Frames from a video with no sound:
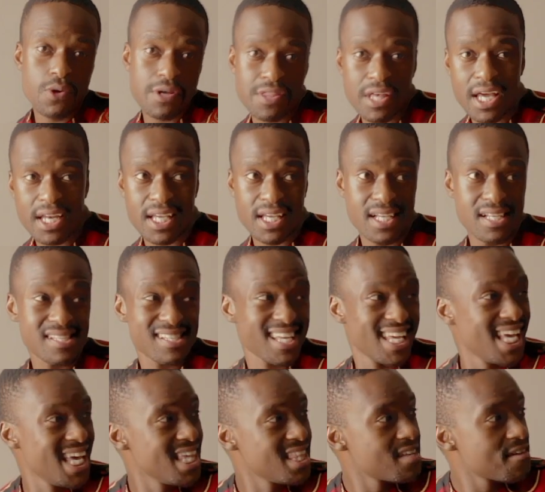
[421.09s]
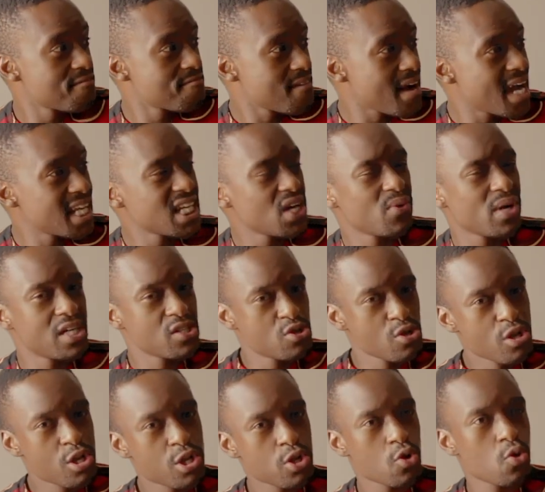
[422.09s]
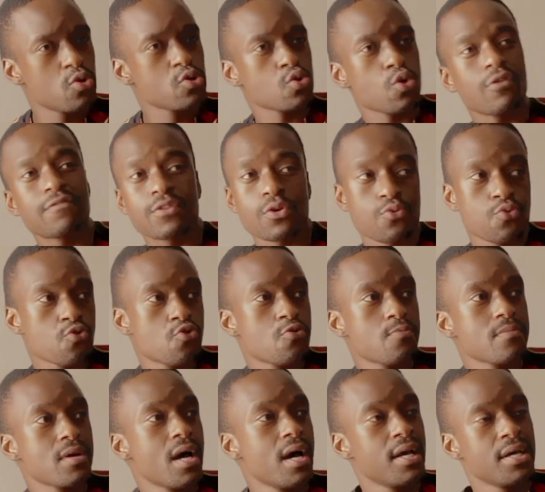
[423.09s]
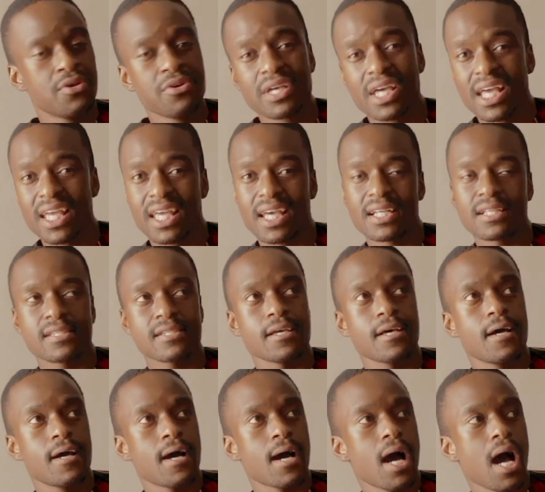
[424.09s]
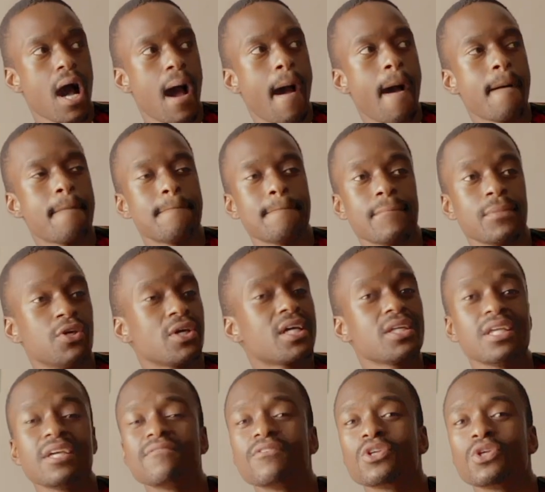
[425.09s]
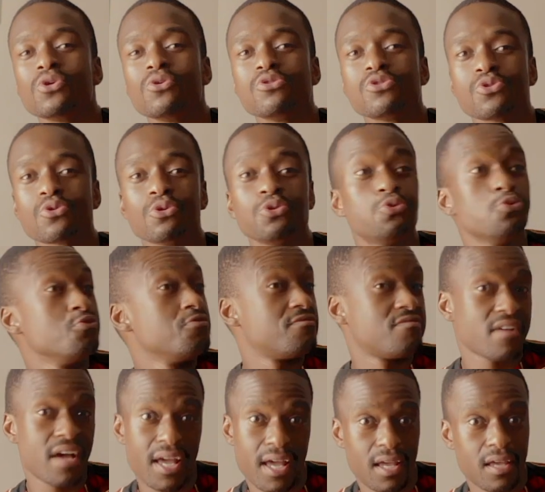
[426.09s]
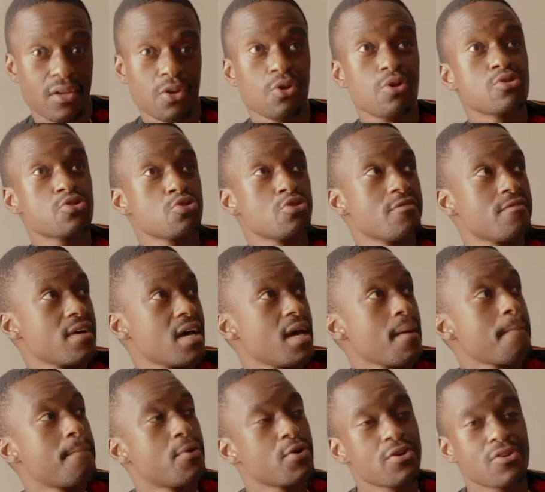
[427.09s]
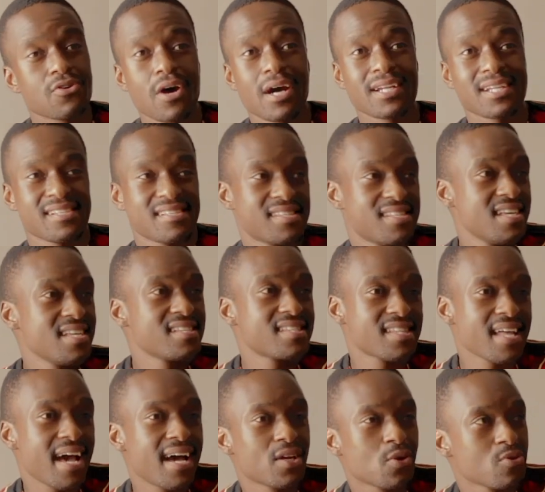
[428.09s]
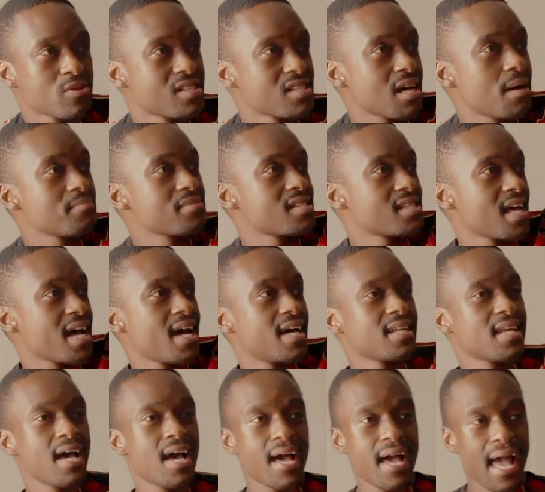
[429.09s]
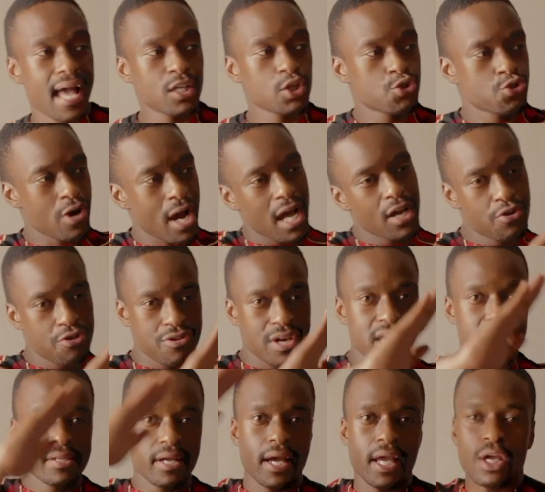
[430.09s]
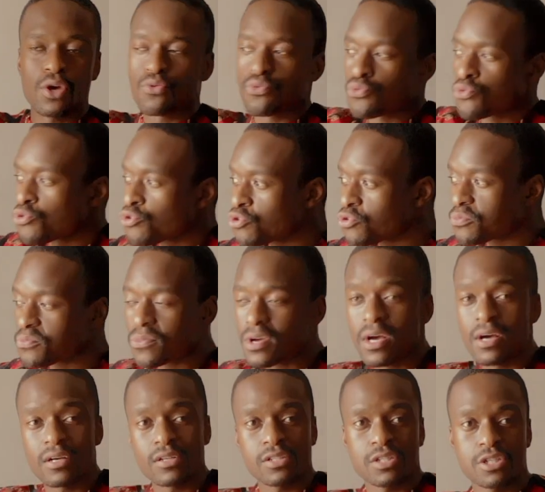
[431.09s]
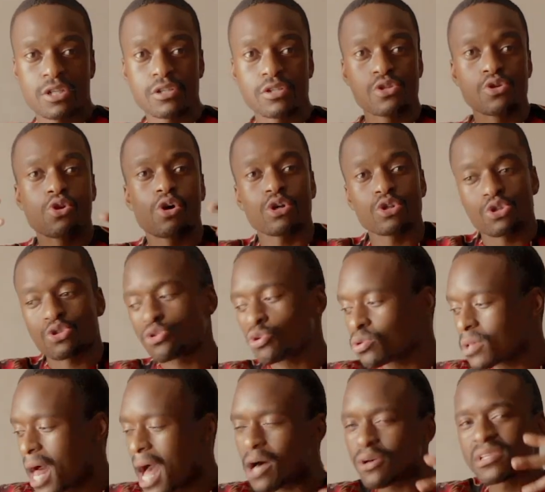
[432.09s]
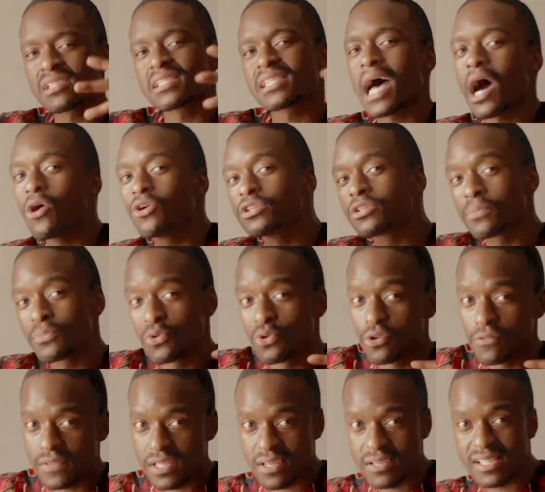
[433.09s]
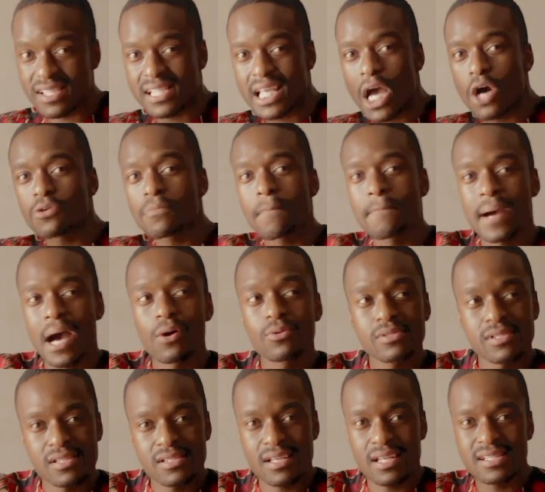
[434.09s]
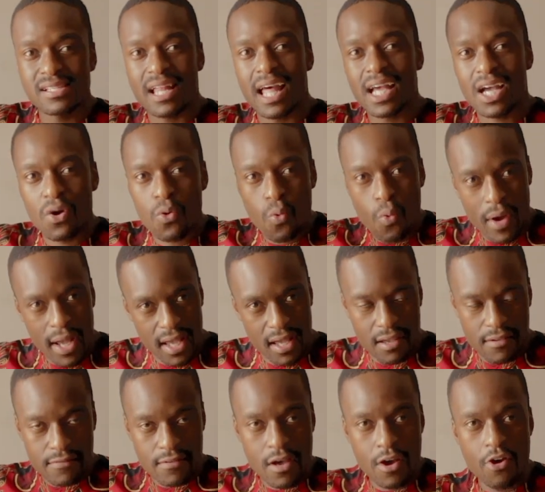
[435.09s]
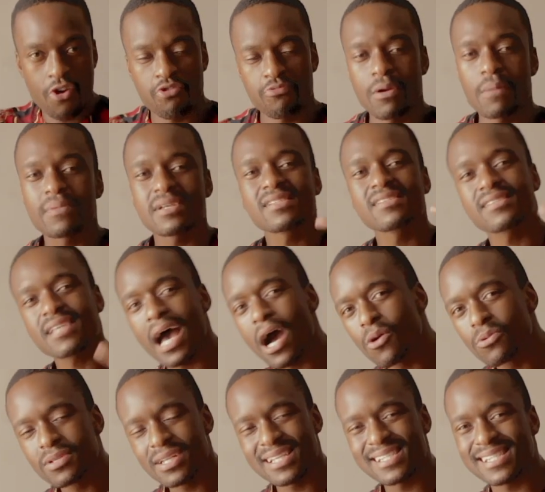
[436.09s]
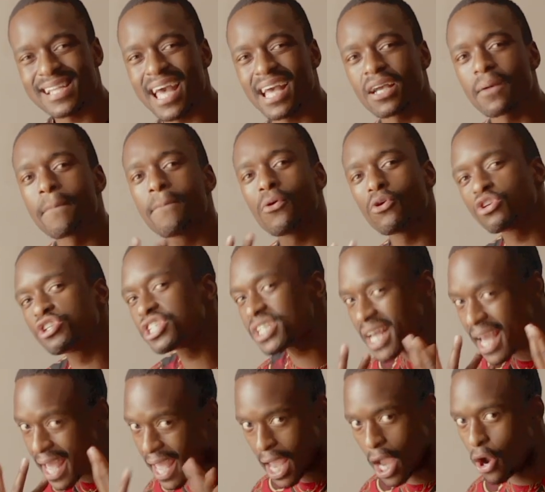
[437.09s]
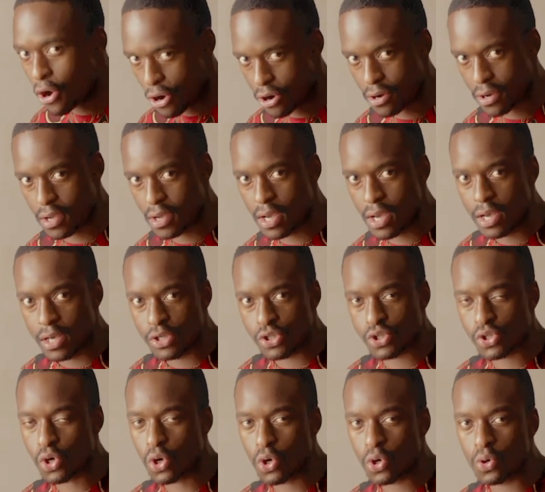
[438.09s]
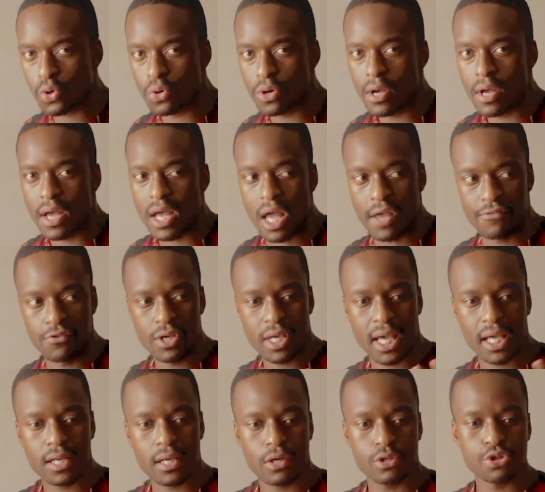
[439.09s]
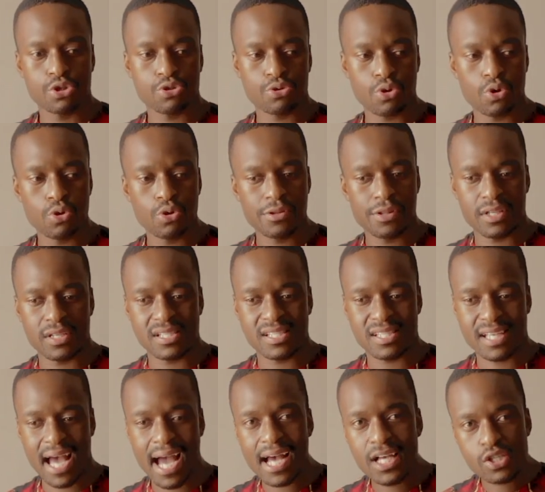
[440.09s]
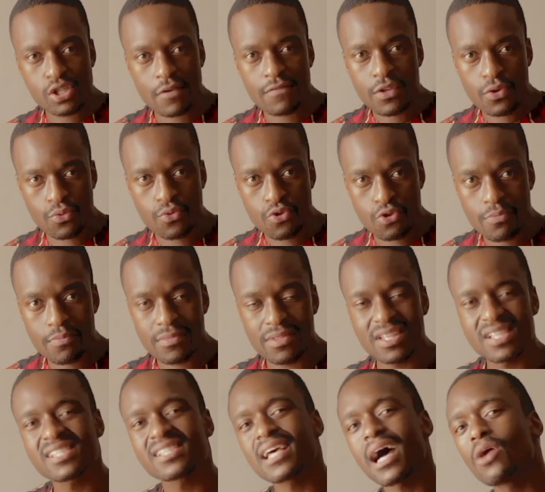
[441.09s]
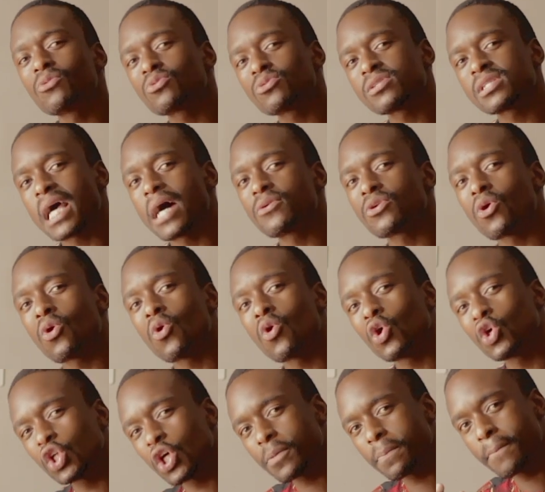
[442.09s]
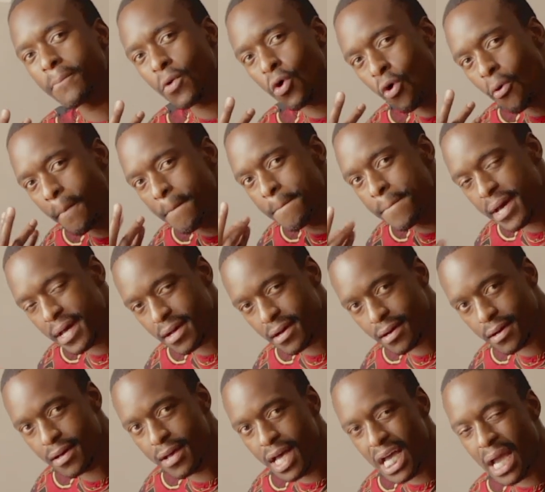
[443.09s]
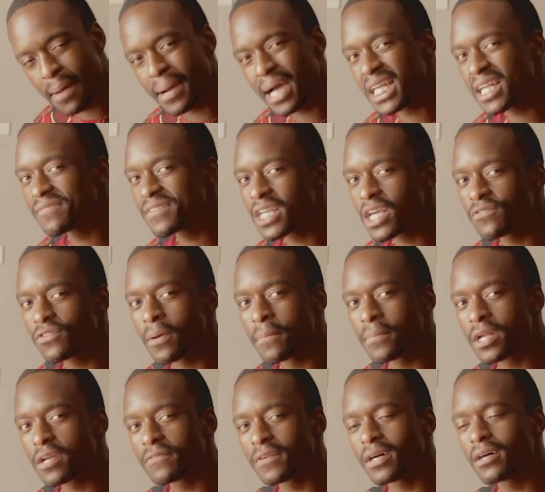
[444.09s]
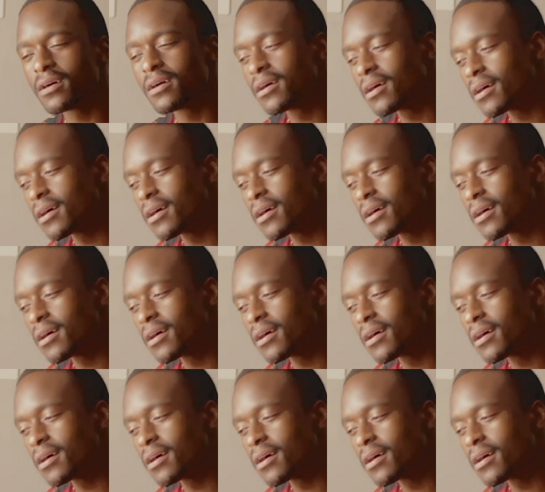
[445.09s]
with that is either find a way to close off the room. You can even use your duvet. Use your duvet, put it on a C stand or some stand, and try create a room just to control how sound moves, because sound bounces. It's like a wave. Remember, sound is like pushed air. So if you can control the size of the room, the sound will sound a whole lot more better. That might even give you a bit of a